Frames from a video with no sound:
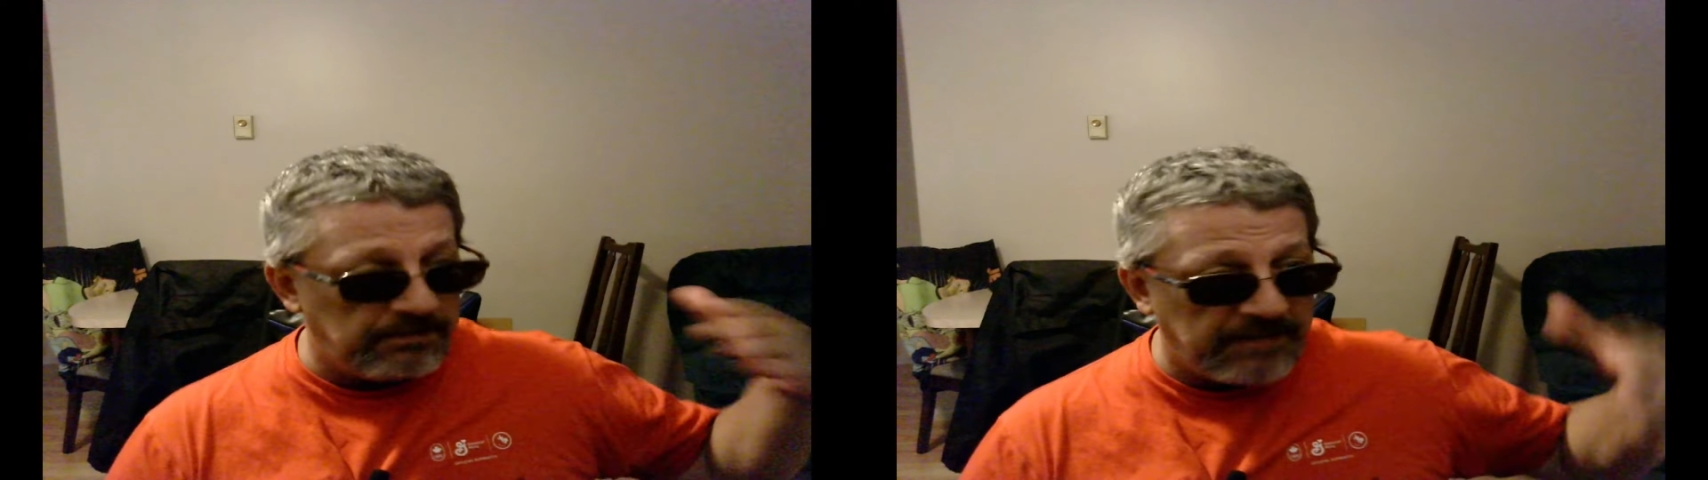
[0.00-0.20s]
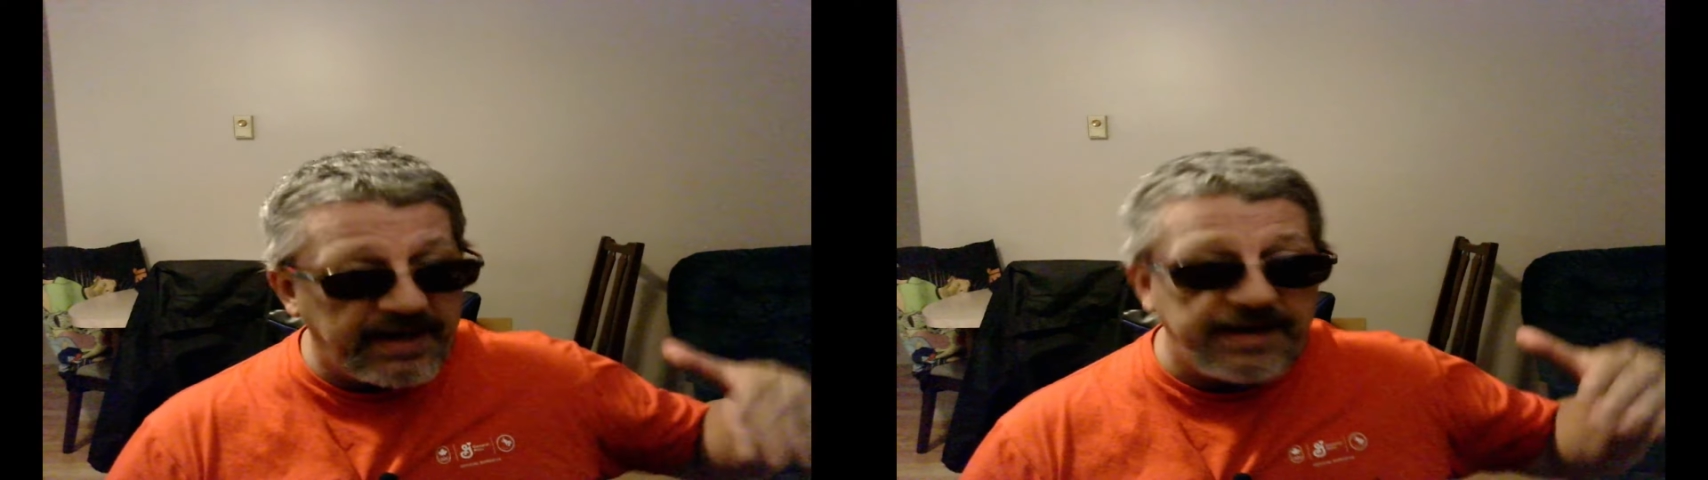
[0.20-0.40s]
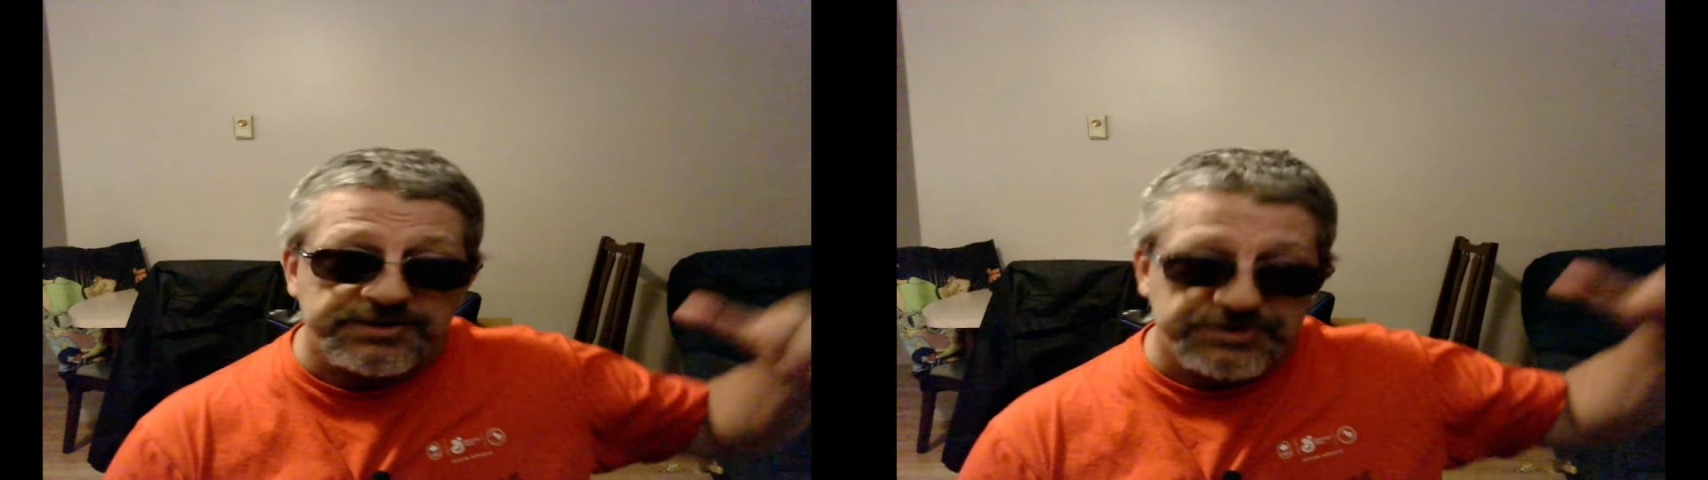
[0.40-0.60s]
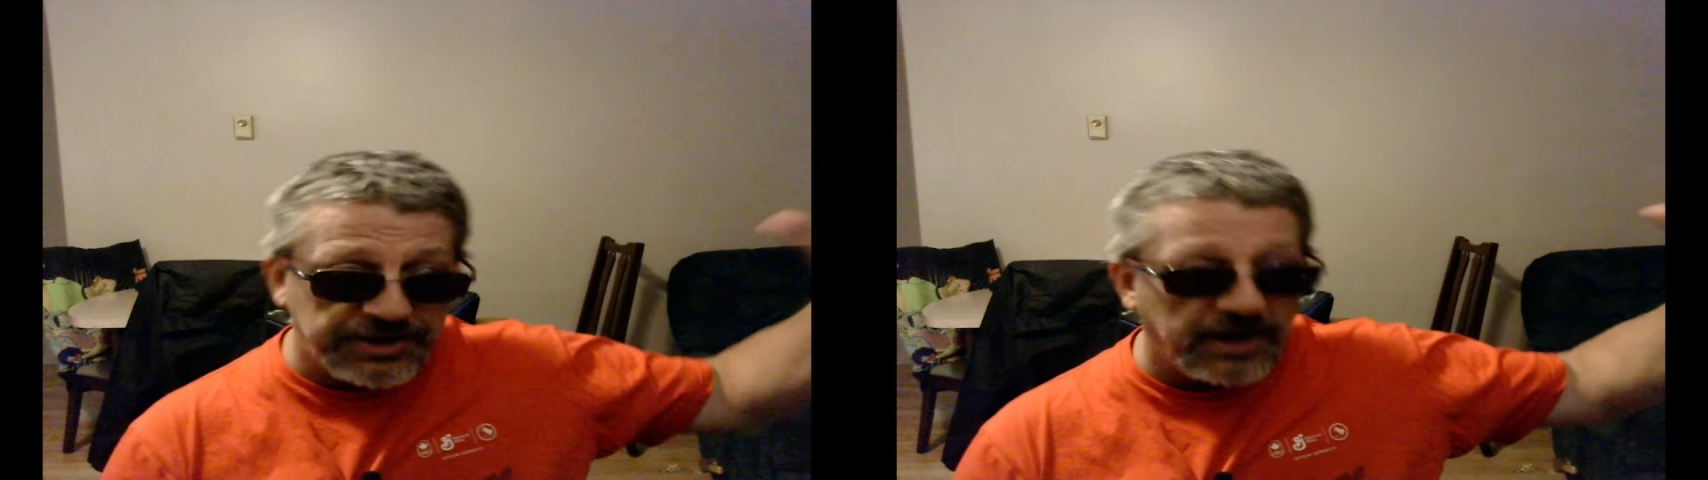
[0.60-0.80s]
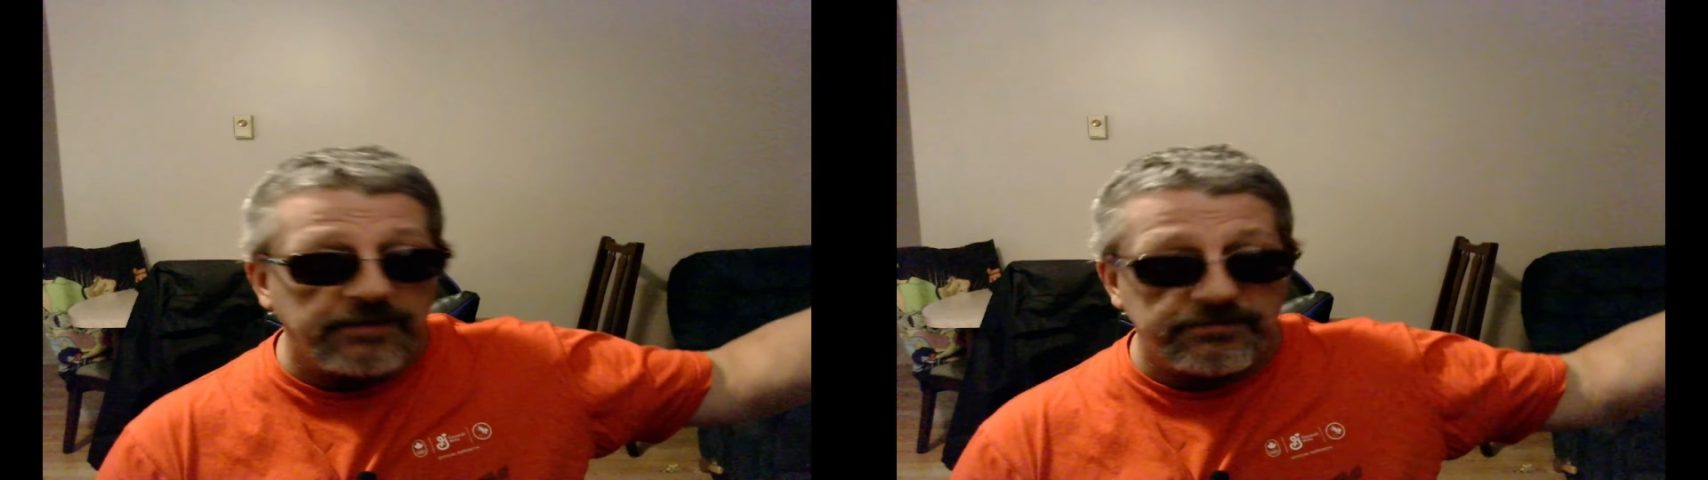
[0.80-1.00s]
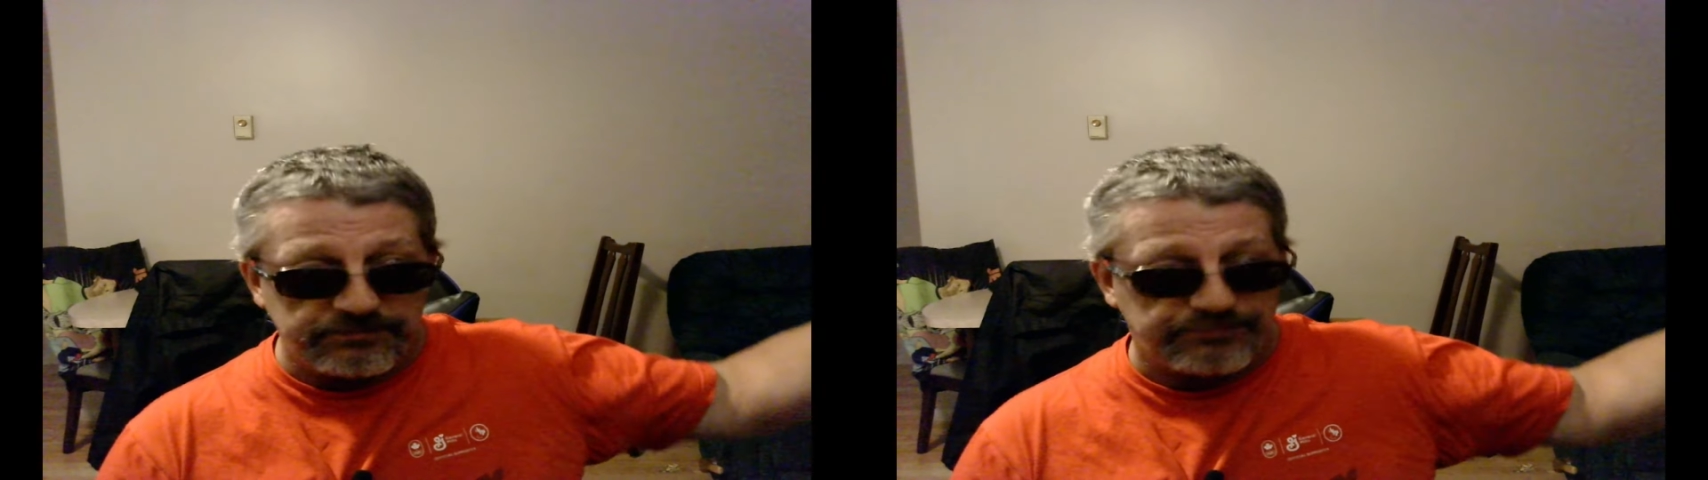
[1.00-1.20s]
made its chart